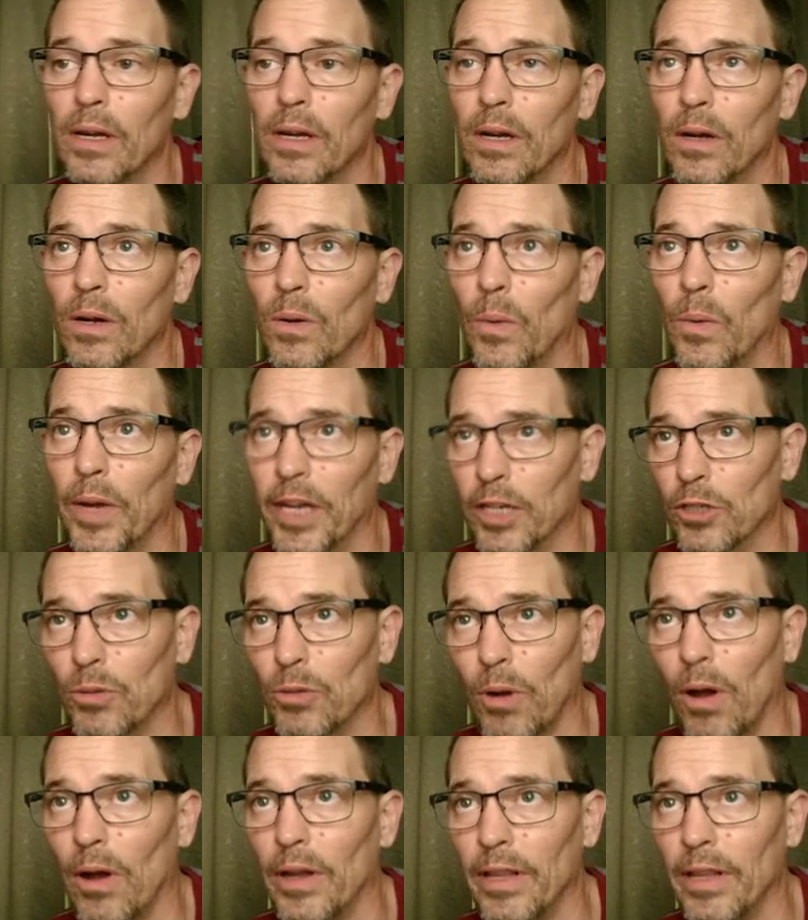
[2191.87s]
we can
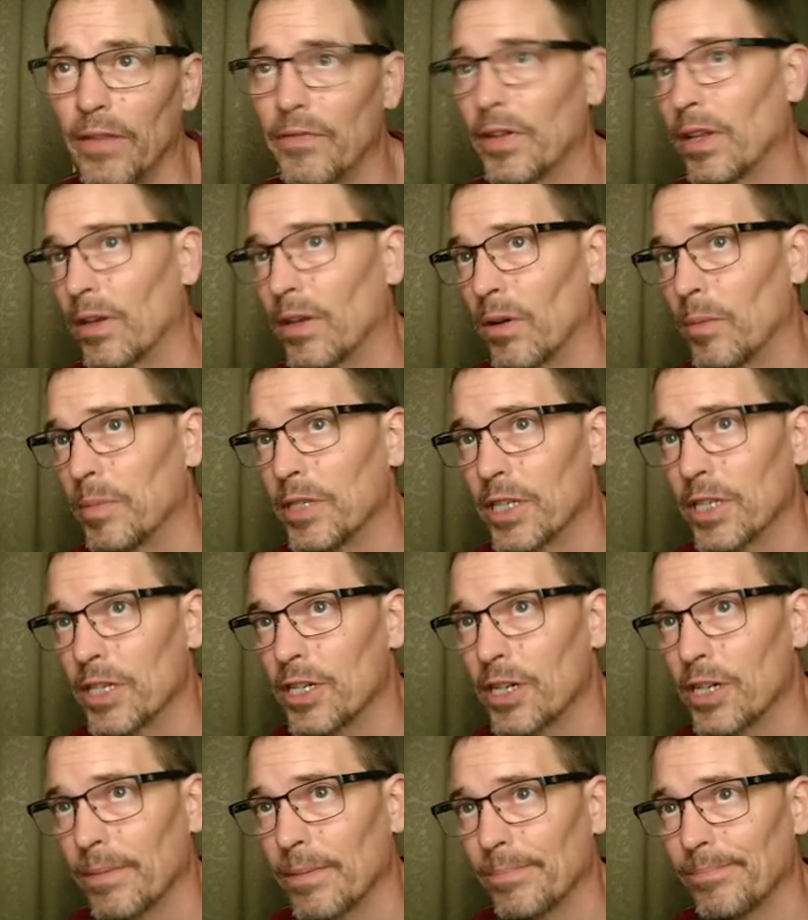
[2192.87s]
draw in the Philidor
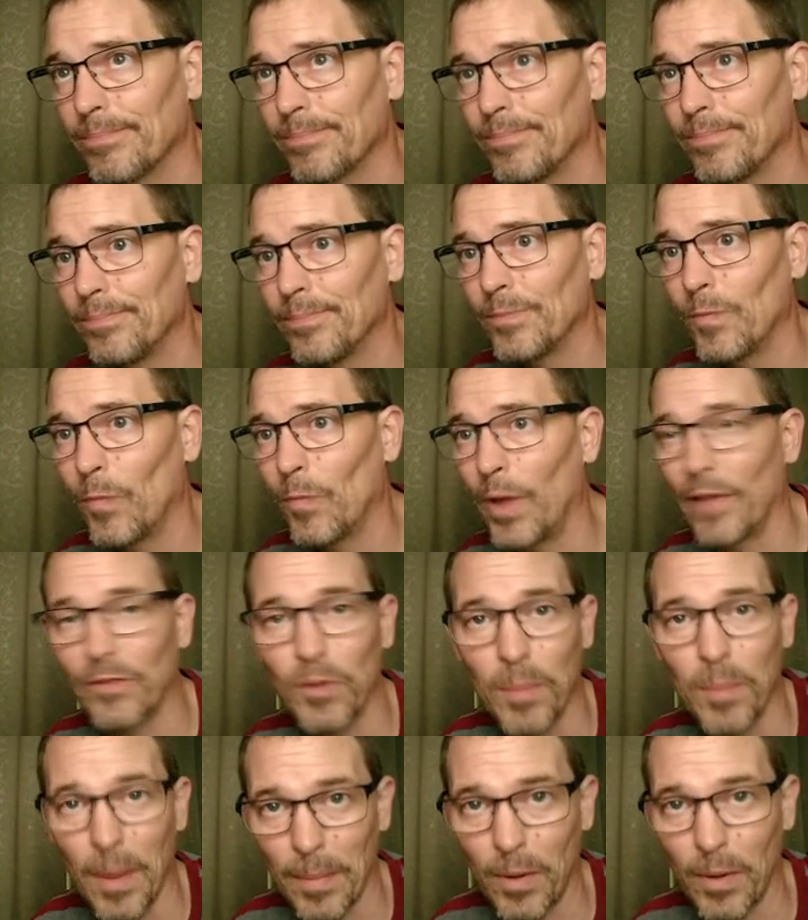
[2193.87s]
position. We have to
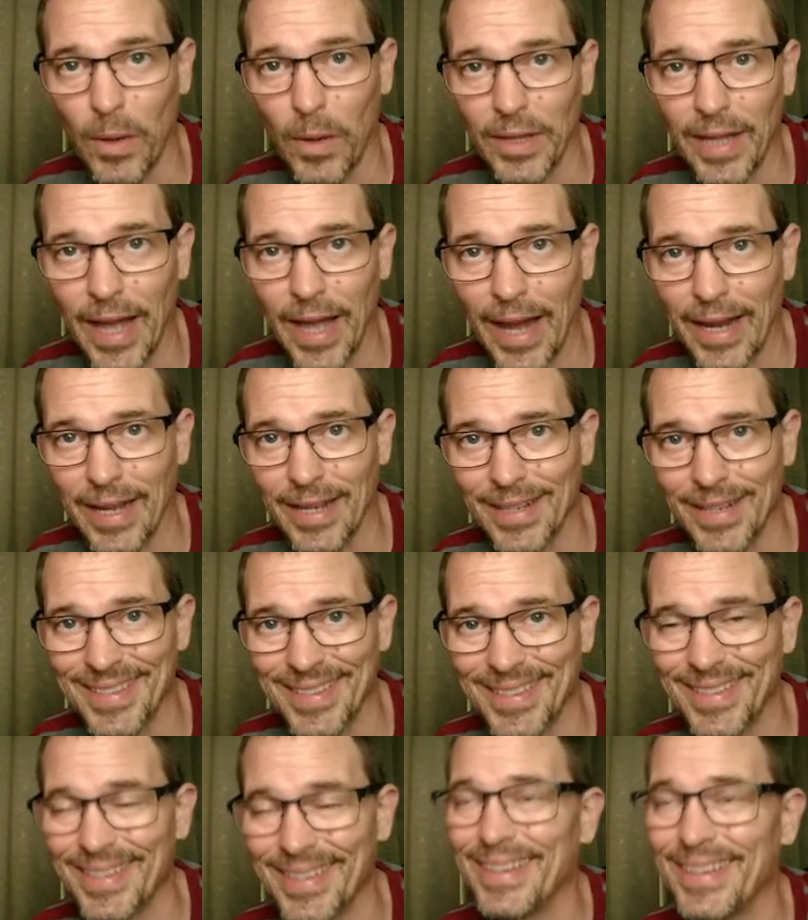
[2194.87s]
remember what that
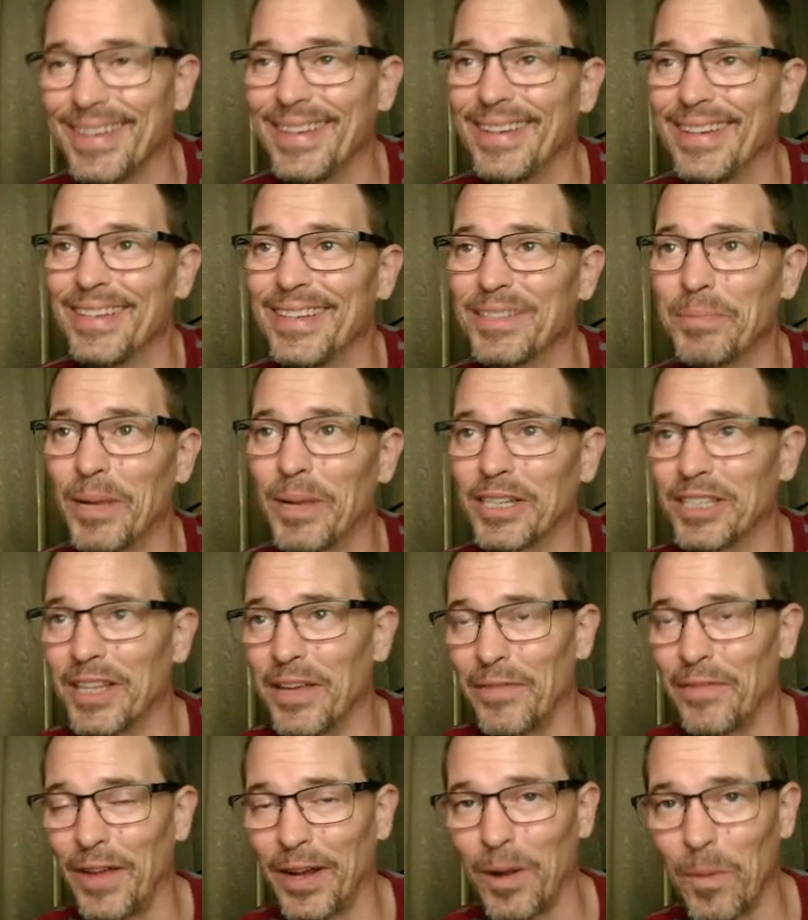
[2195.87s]
is. Especially
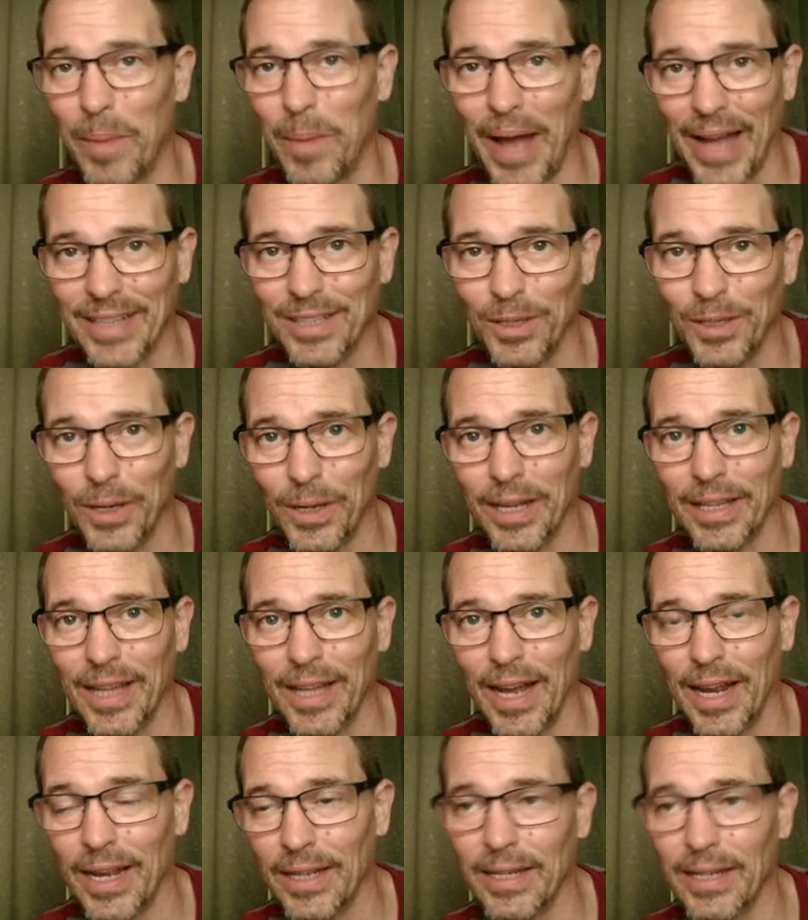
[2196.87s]
if I go back to look at
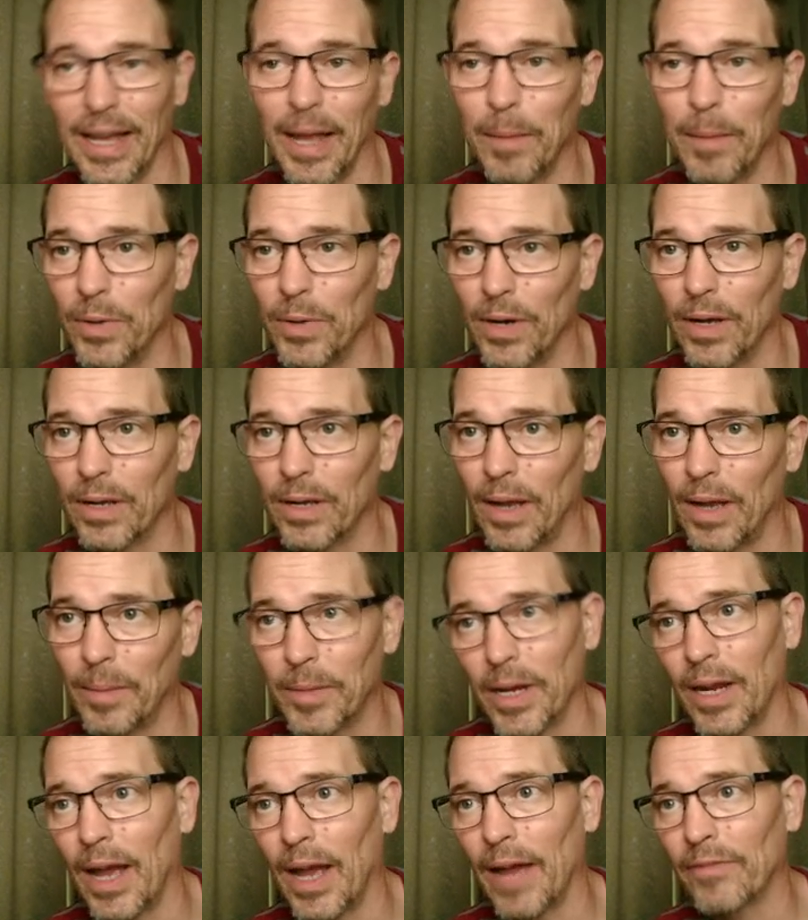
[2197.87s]
that endgame book, I'm
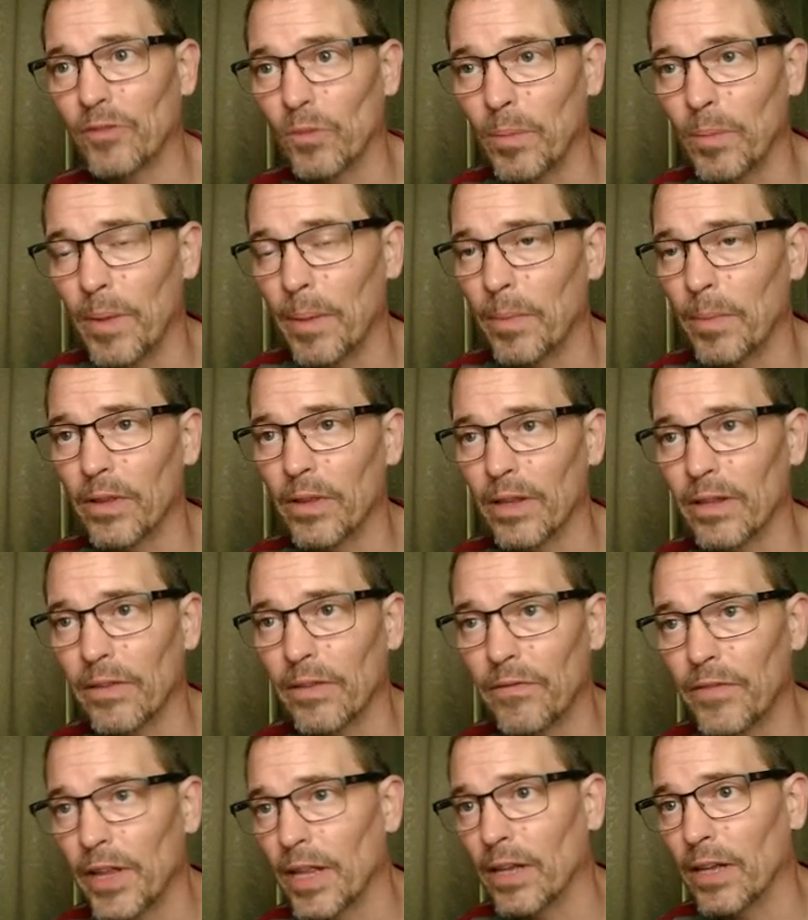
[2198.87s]
going to have to remember that the
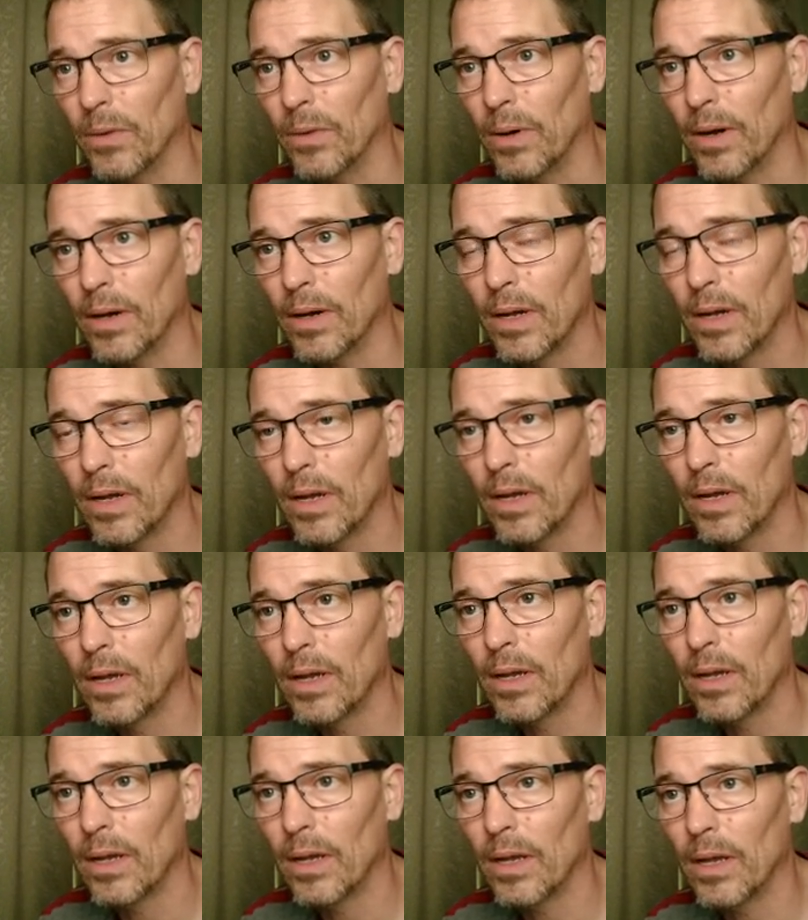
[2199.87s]
Philidor
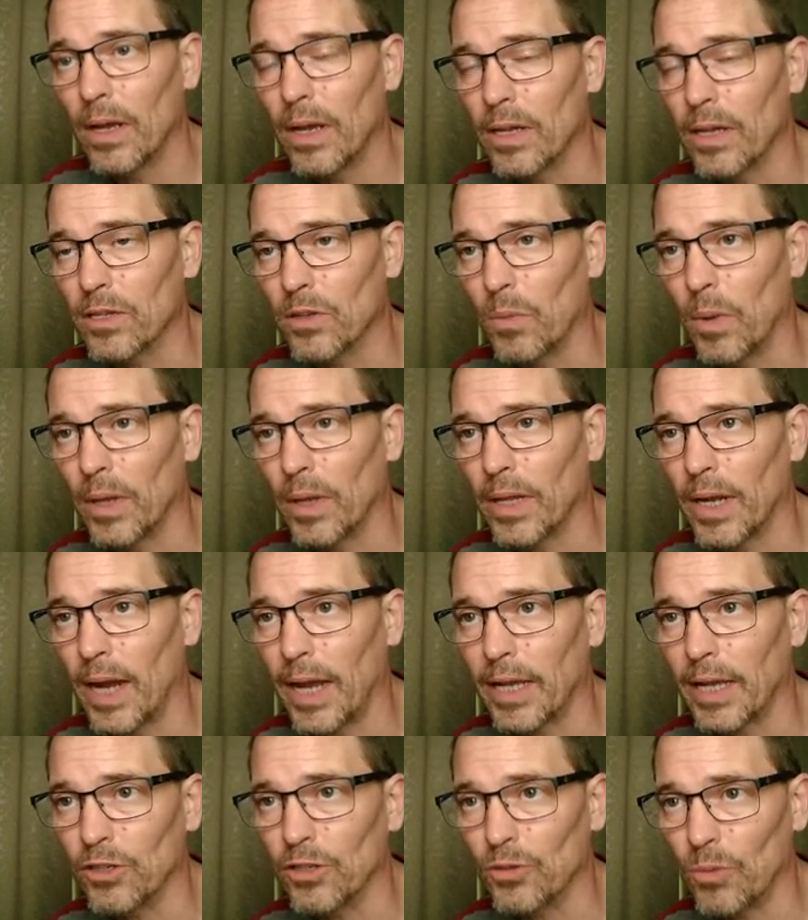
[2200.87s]
is the one that I
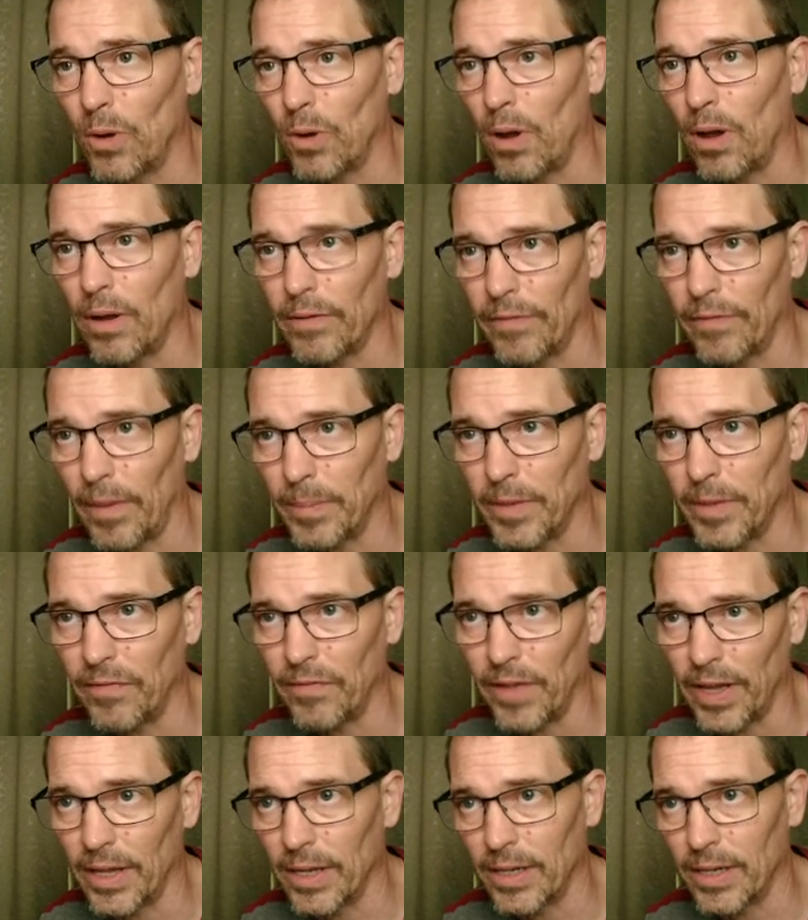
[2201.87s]
can draw if I'm
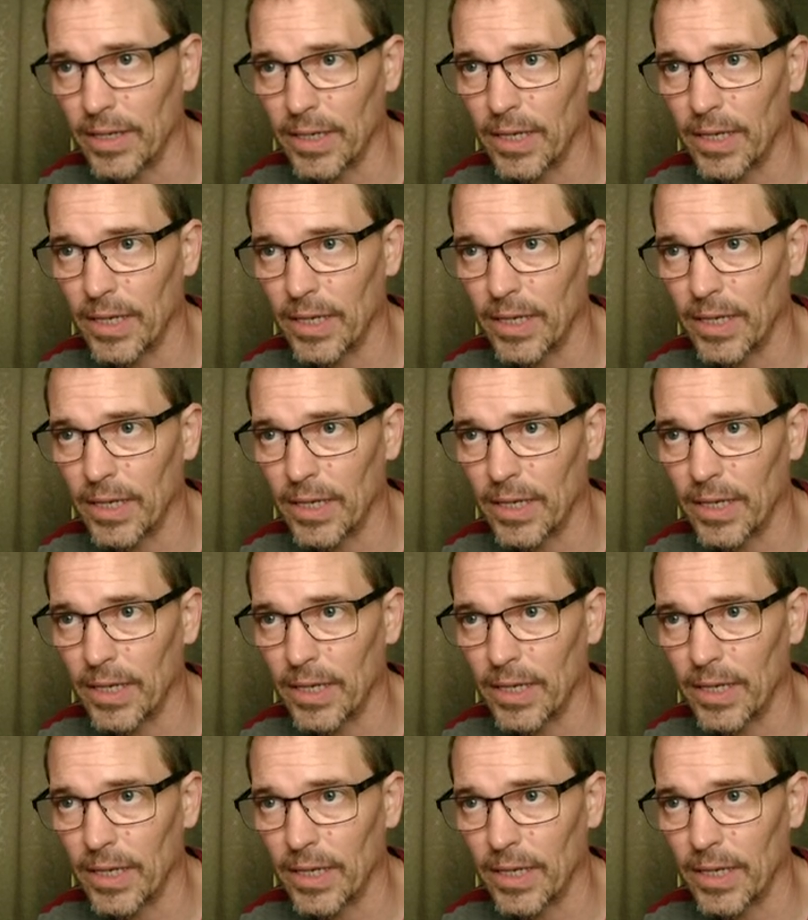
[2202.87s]
defending.